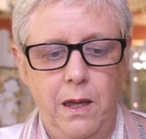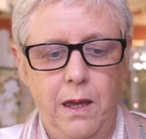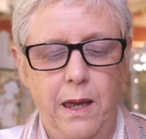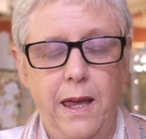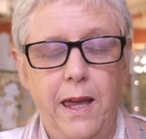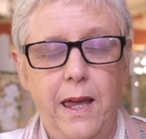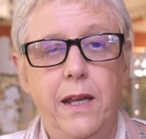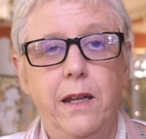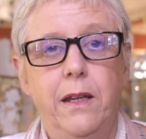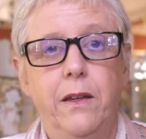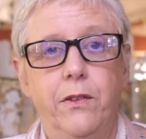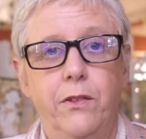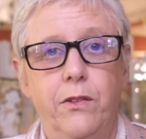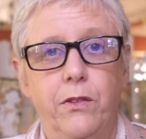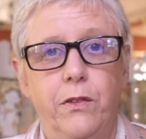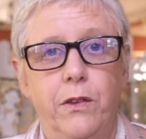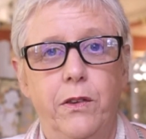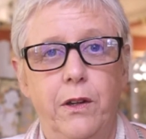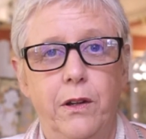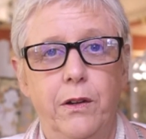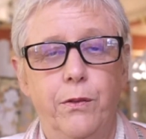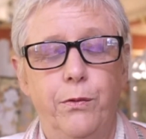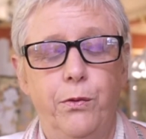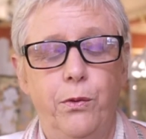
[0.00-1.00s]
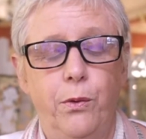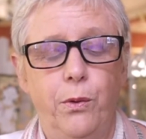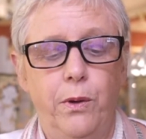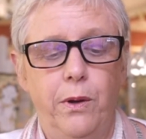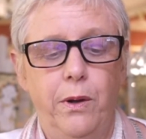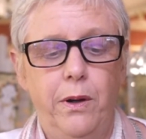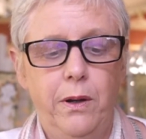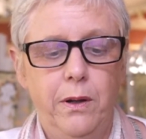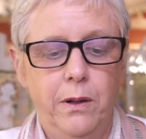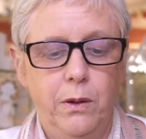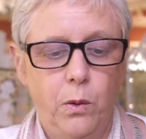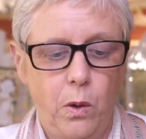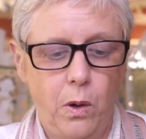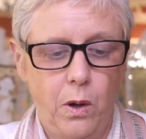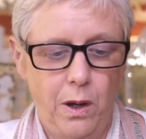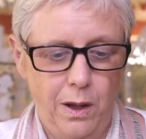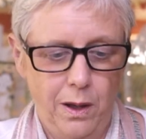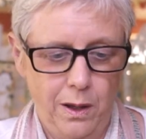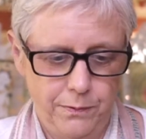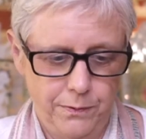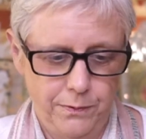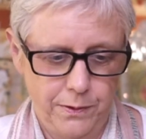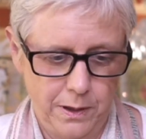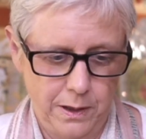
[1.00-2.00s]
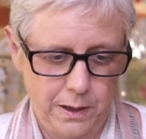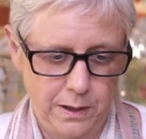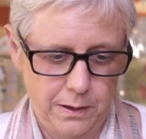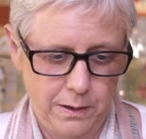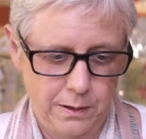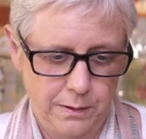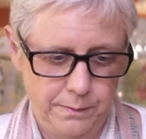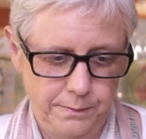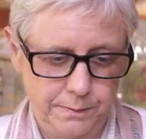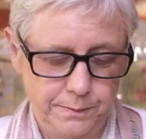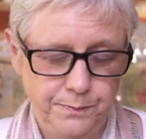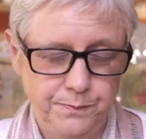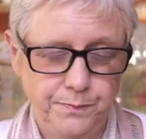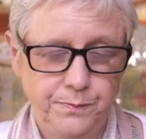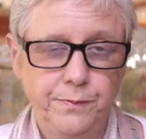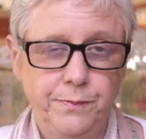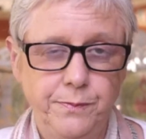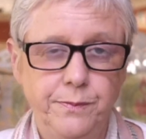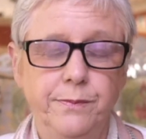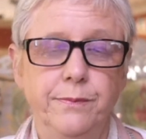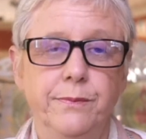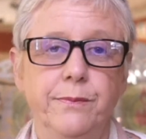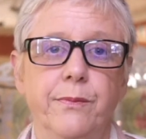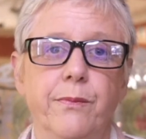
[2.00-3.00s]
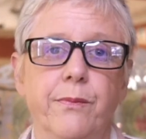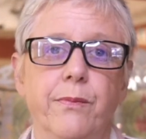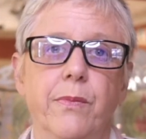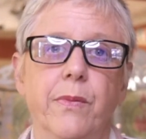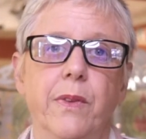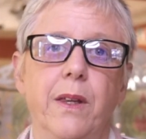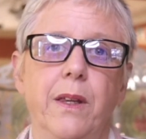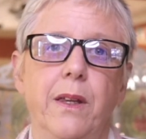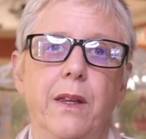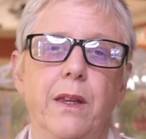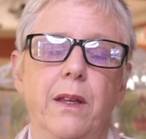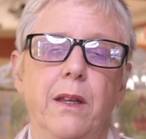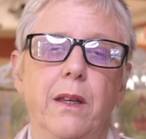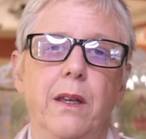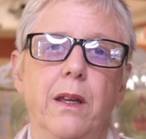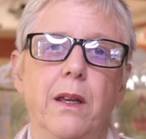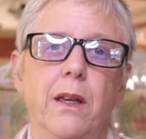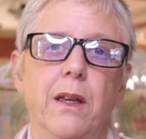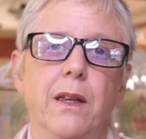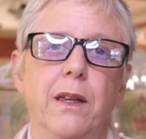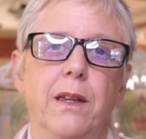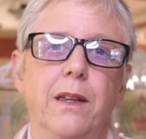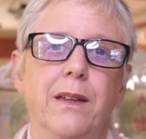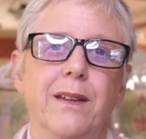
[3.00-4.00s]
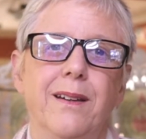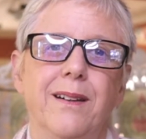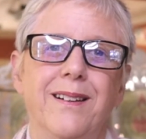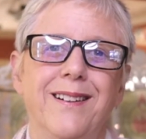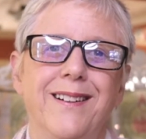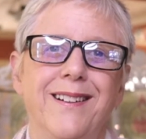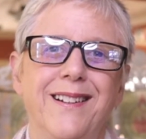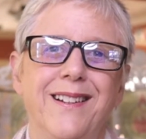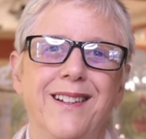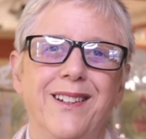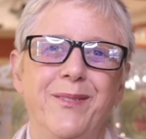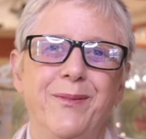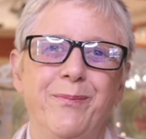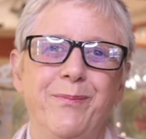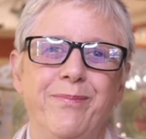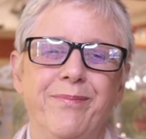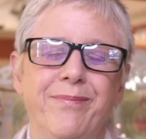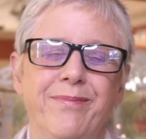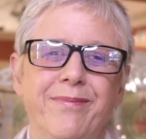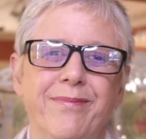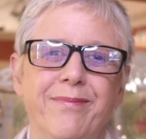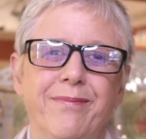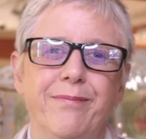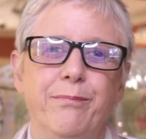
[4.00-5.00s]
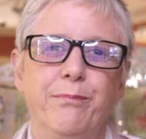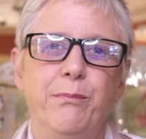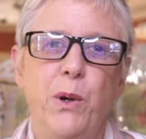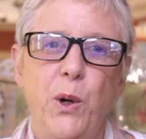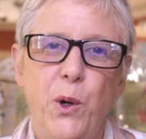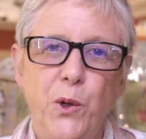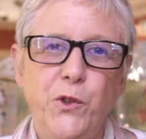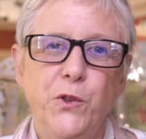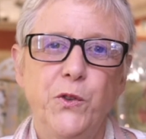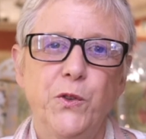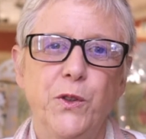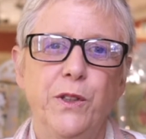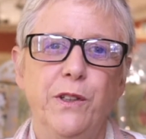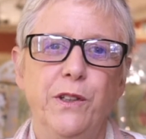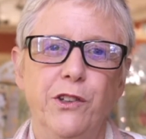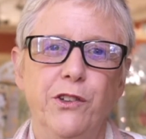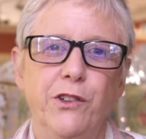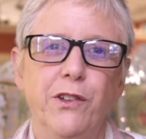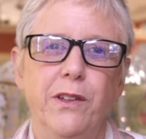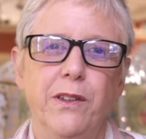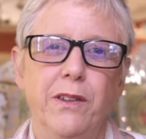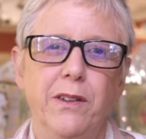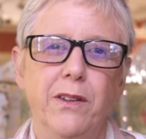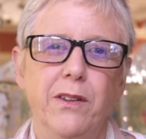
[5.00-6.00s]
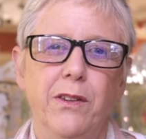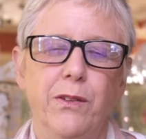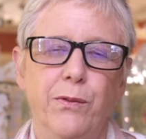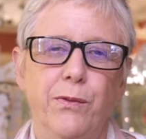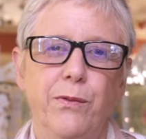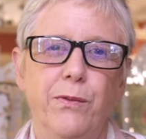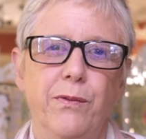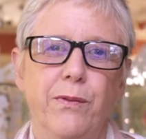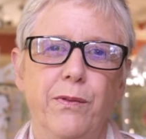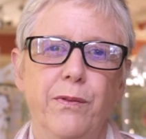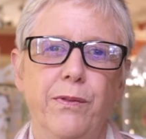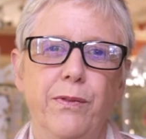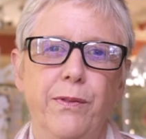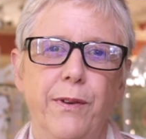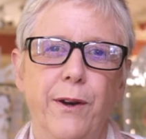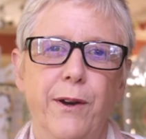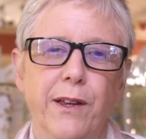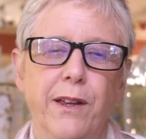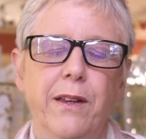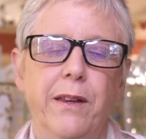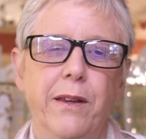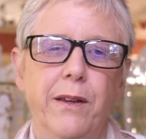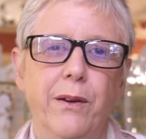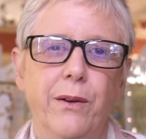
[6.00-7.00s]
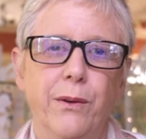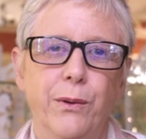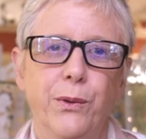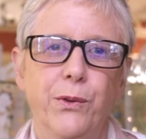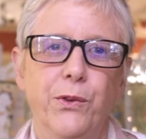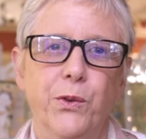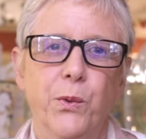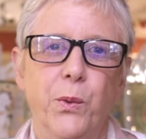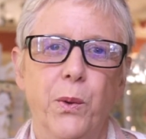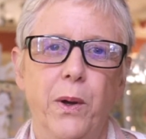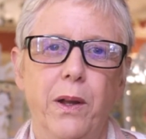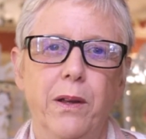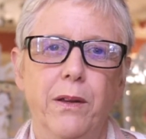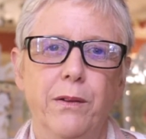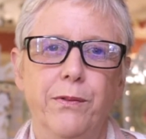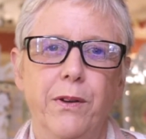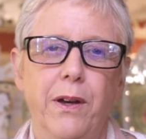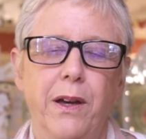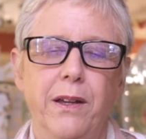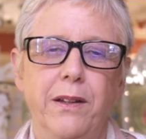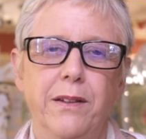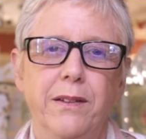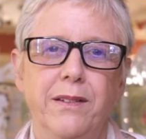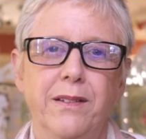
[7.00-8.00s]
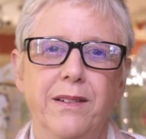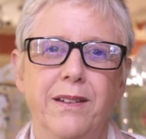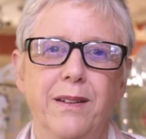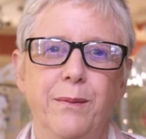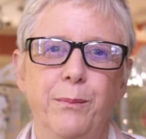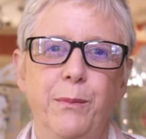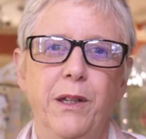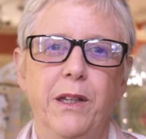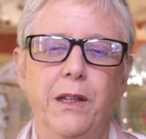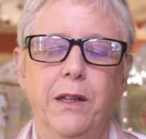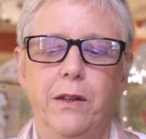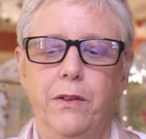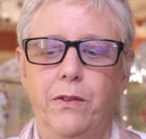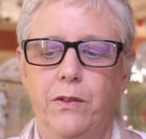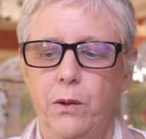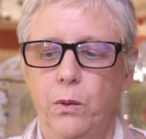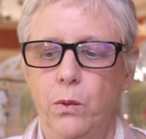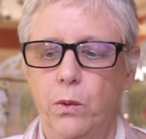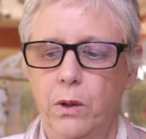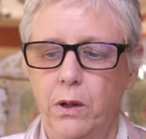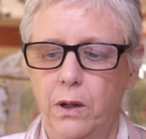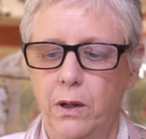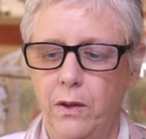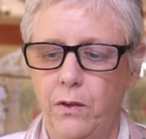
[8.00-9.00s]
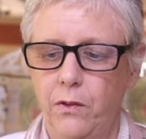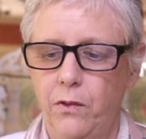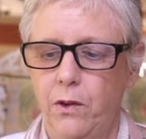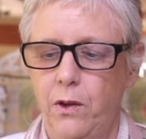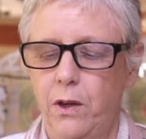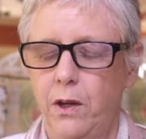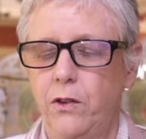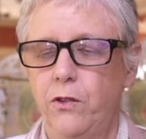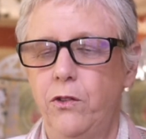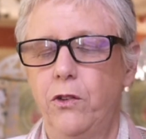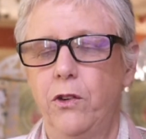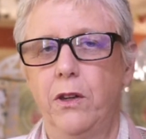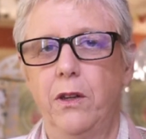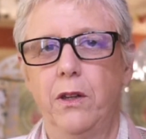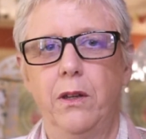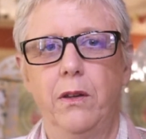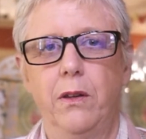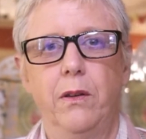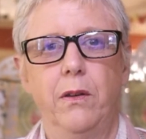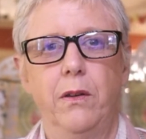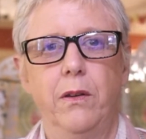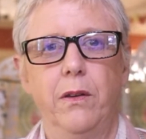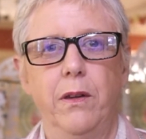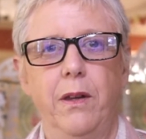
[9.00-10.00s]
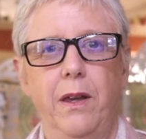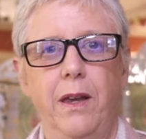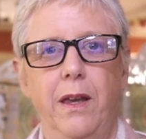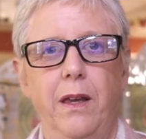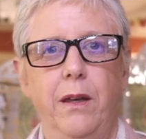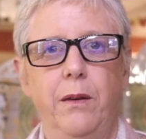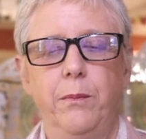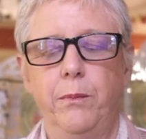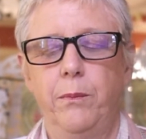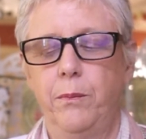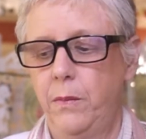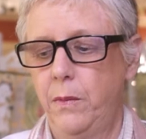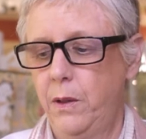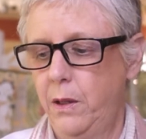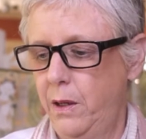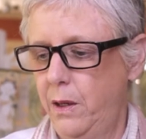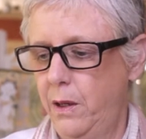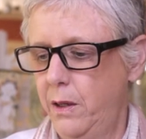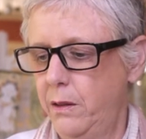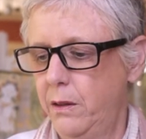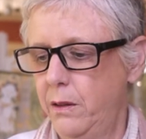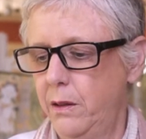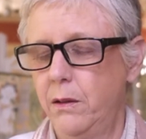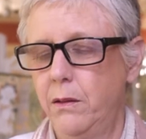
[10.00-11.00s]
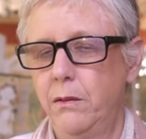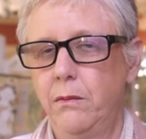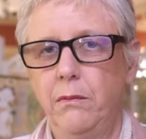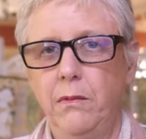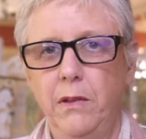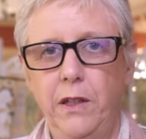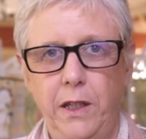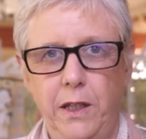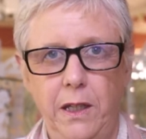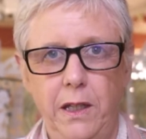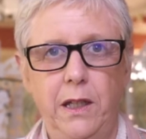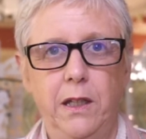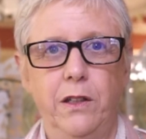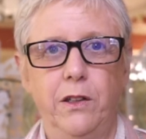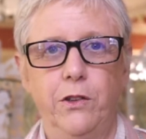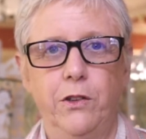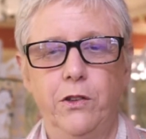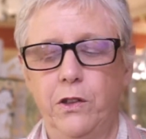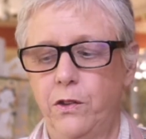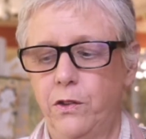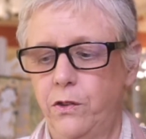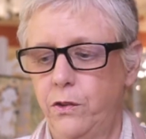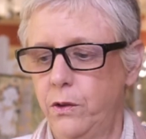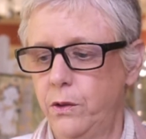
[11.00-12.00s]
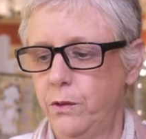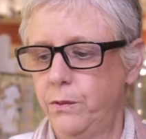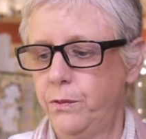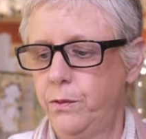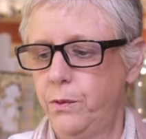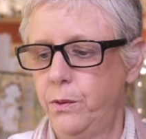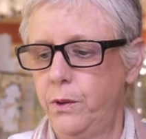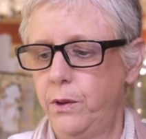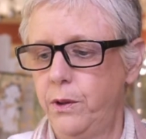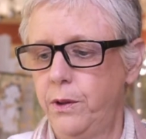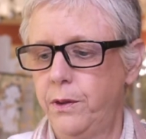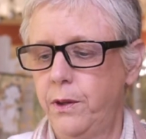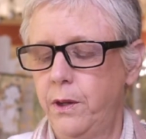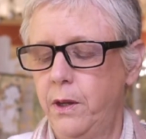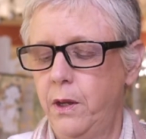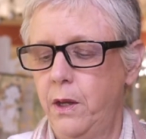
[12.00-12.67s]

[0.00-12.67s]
and is therefore qualified. In most traditions, it's very clear who's qualified because the organization, the head, the lineage, and so forth